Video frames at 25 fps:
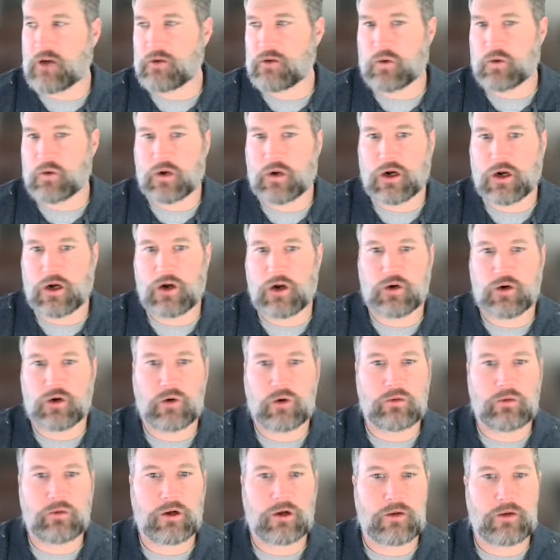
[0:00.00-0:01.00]
We work our
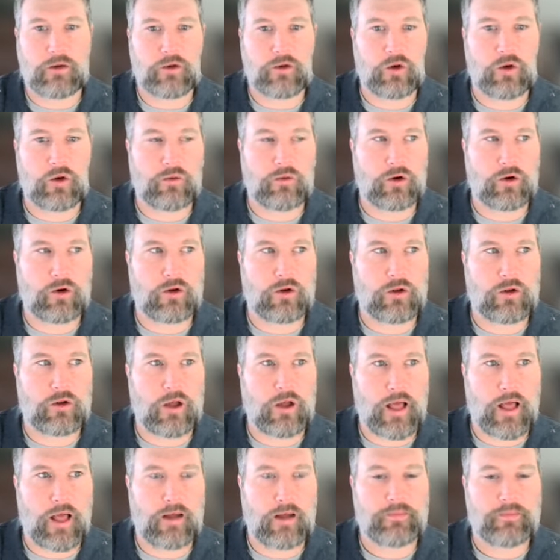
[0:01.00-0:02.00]

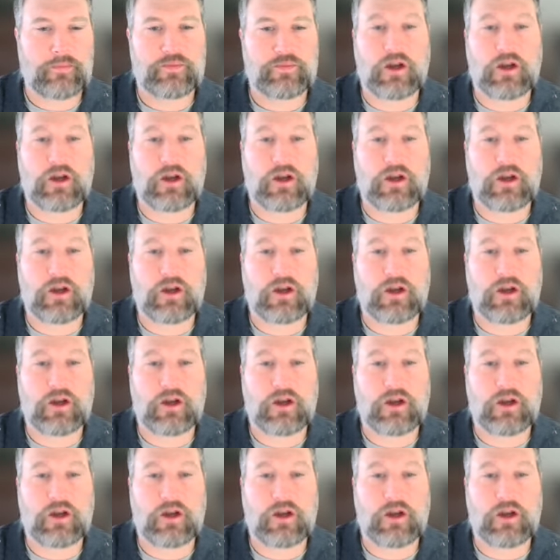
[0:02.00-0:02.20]
normal